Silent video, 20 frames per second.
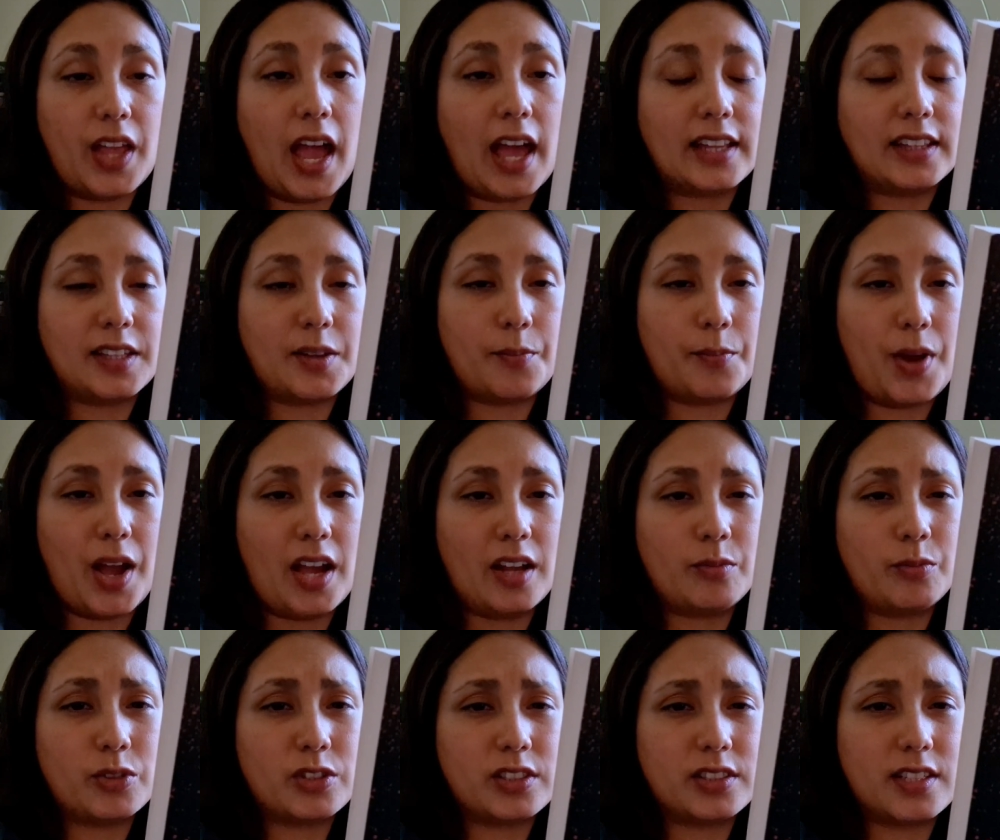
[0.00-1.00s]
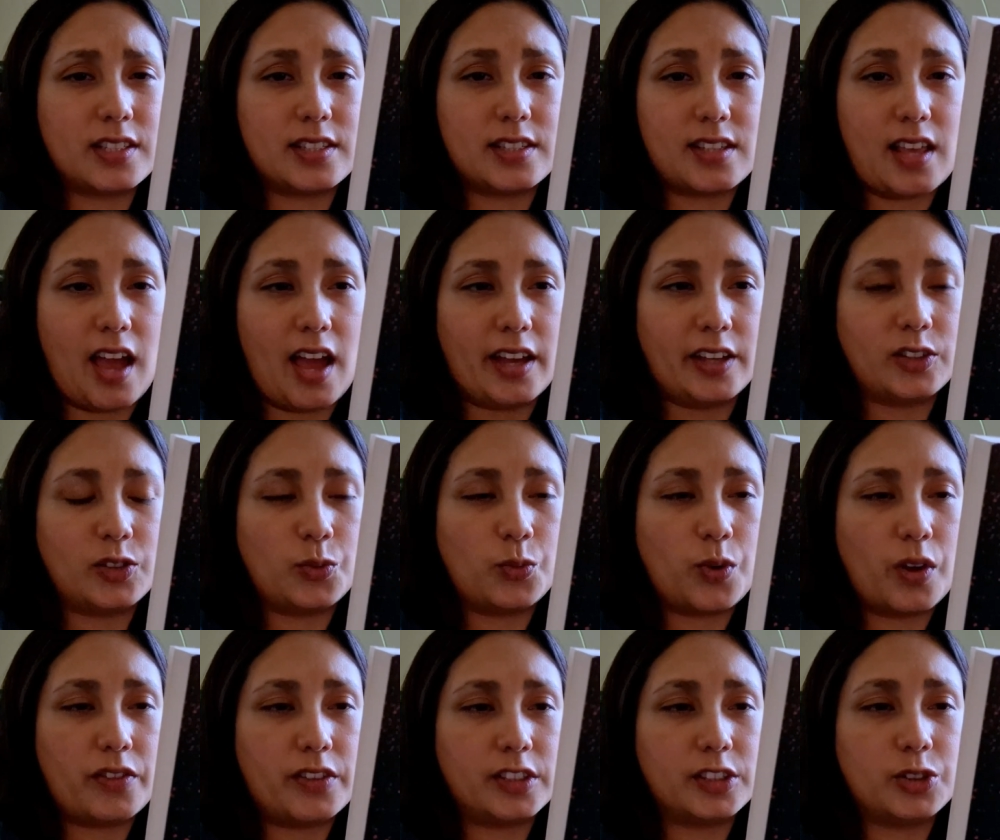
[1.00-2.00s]
and the man must decide
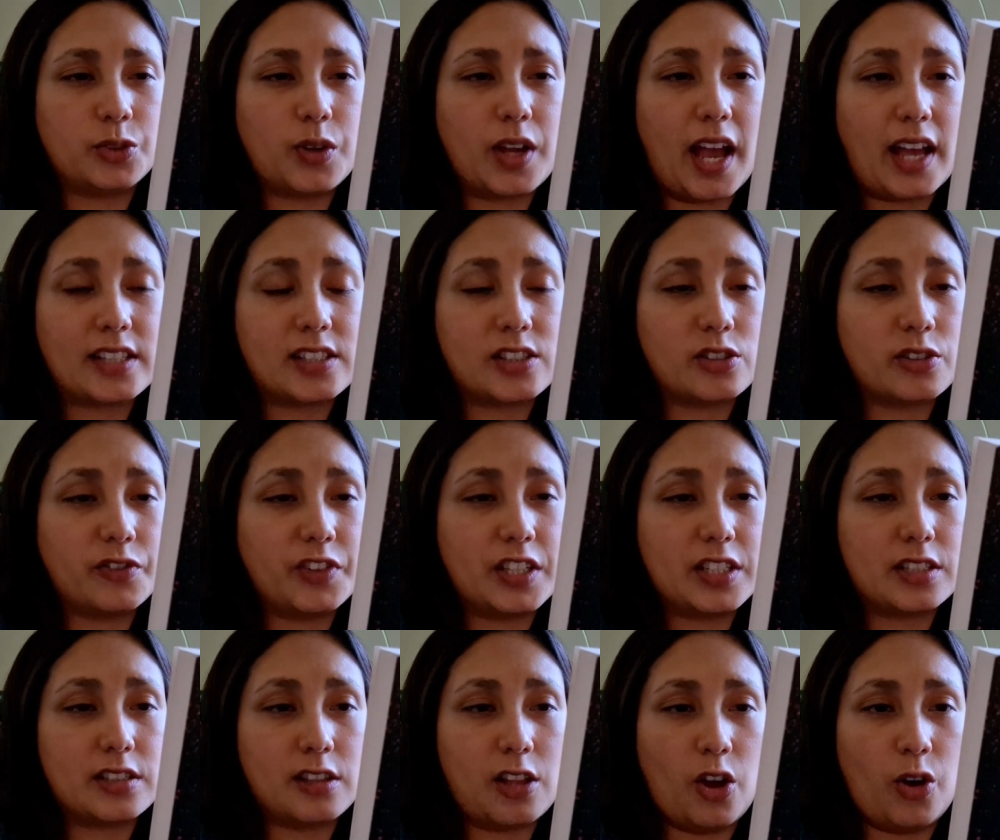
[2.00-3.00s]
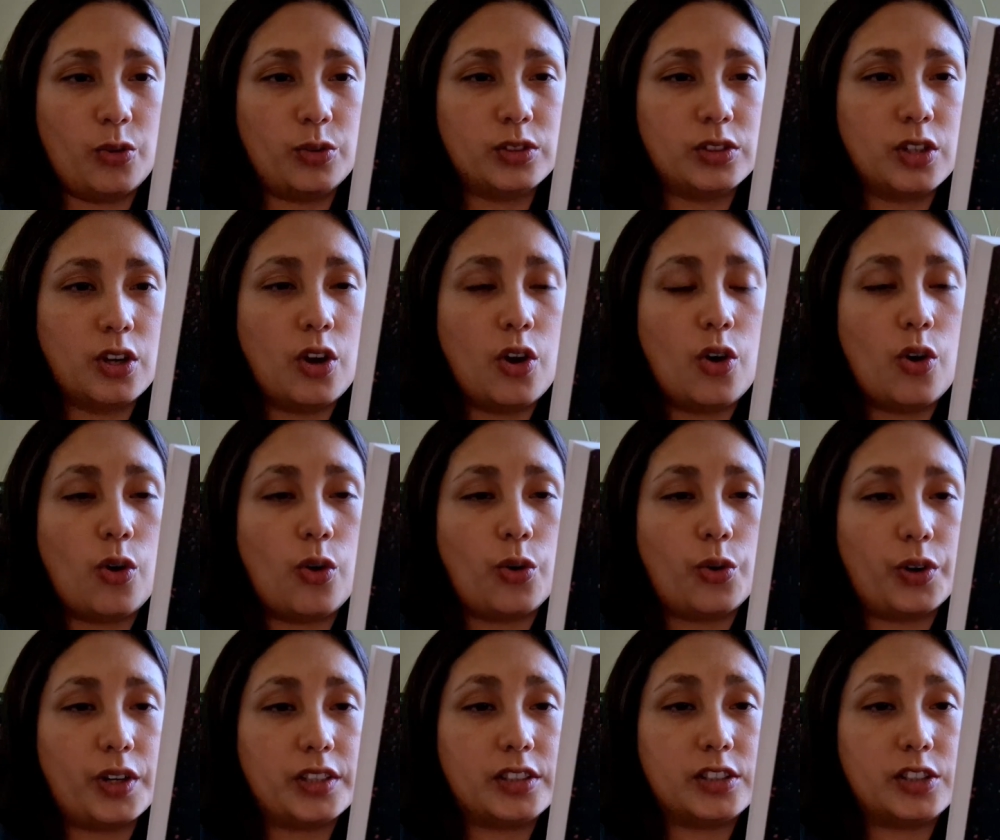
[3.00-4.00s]
whether to cast off his load
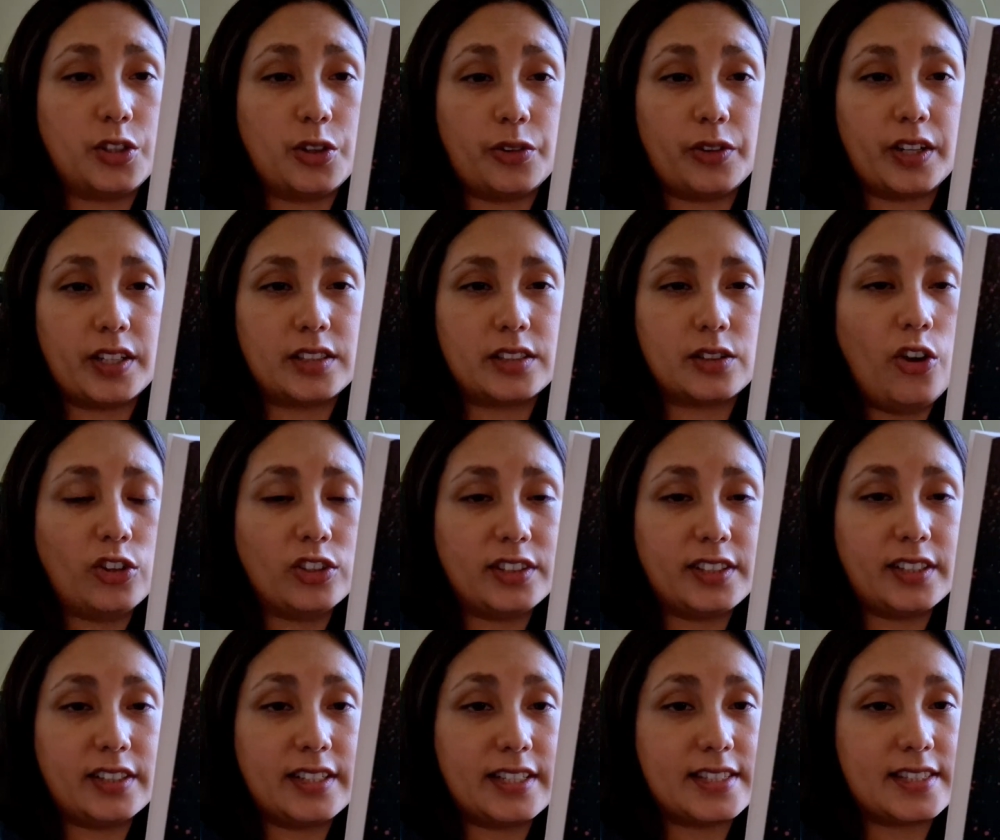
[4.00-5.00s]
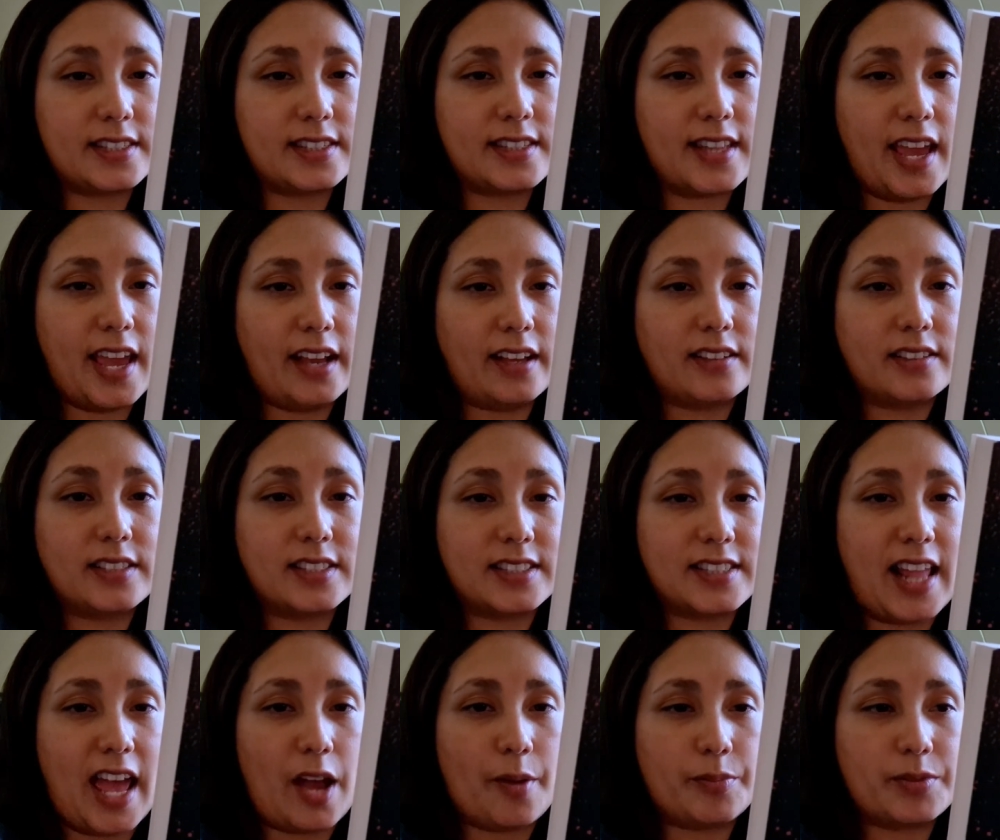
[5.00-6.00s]
or endure it until his neck
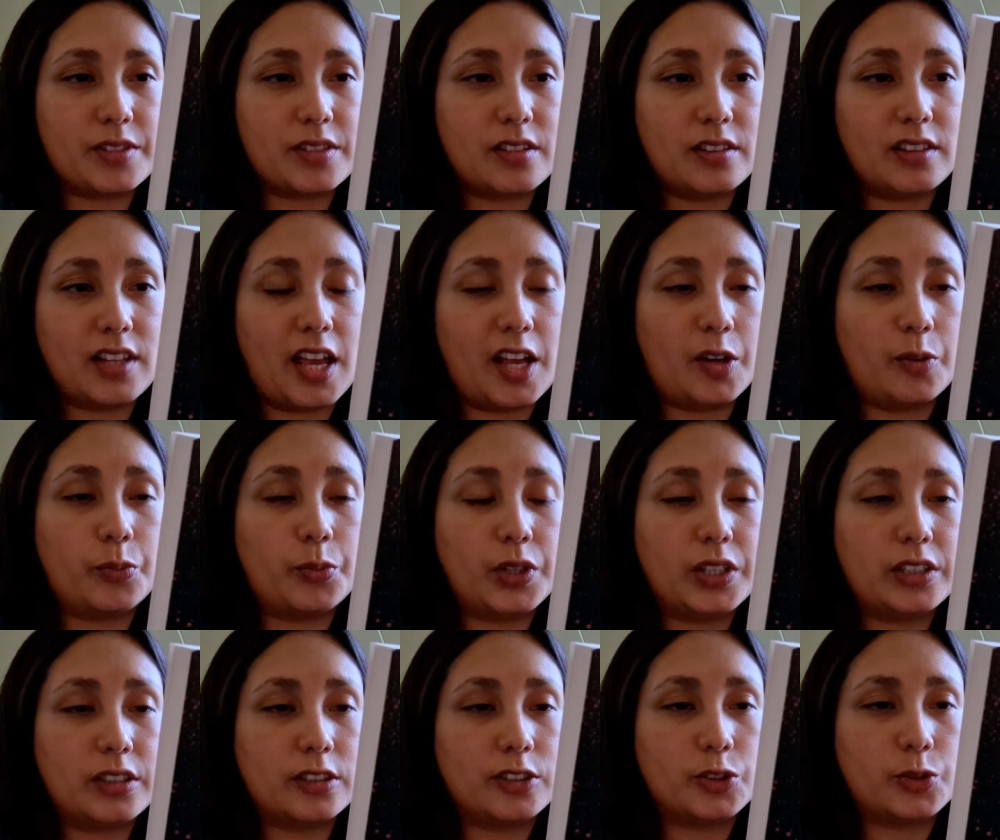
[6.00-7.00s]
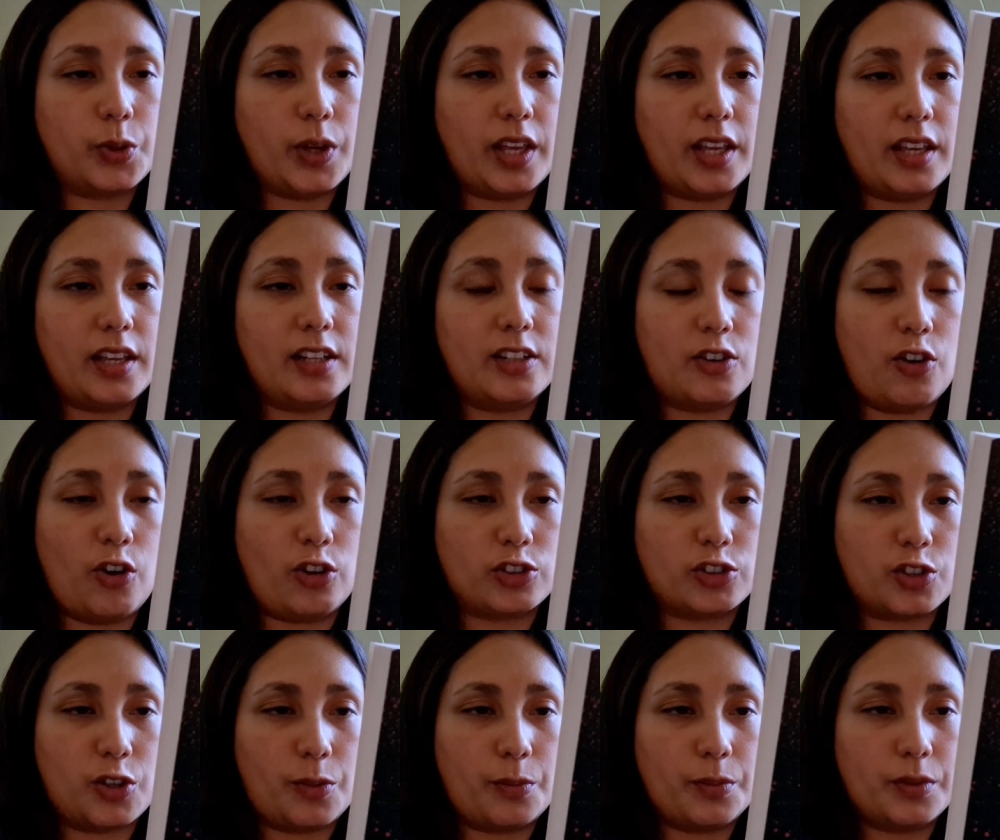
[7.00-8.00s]
snaps like a brittle twig in
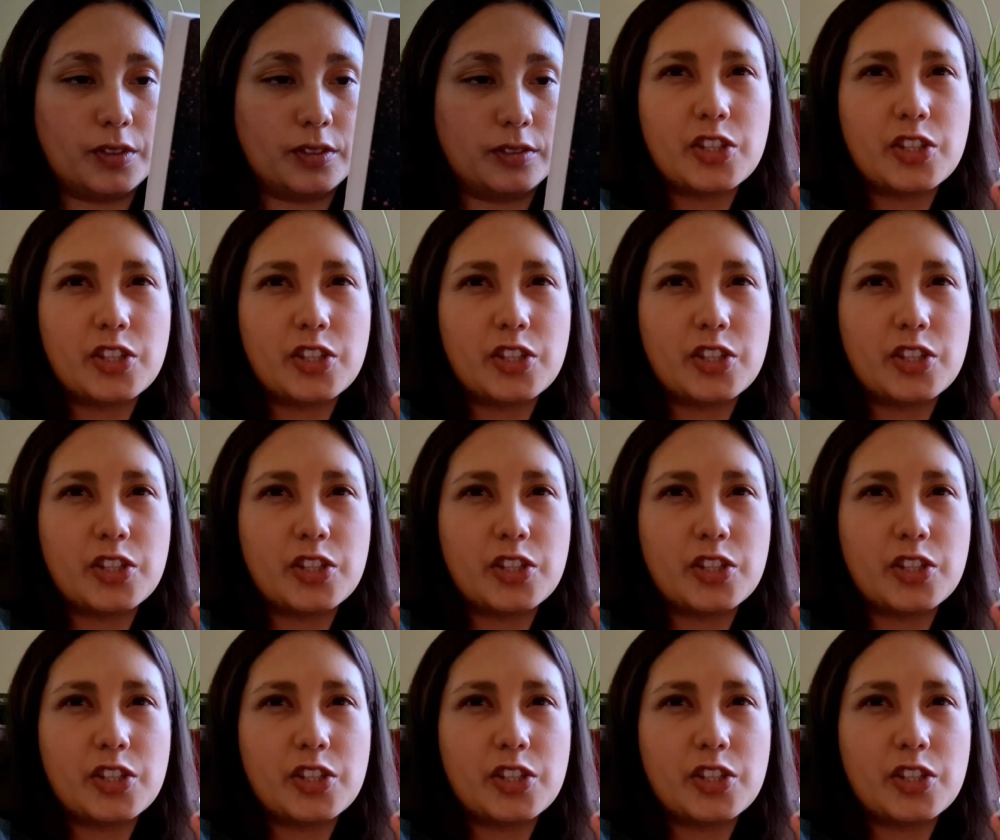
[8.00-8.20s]
autumn.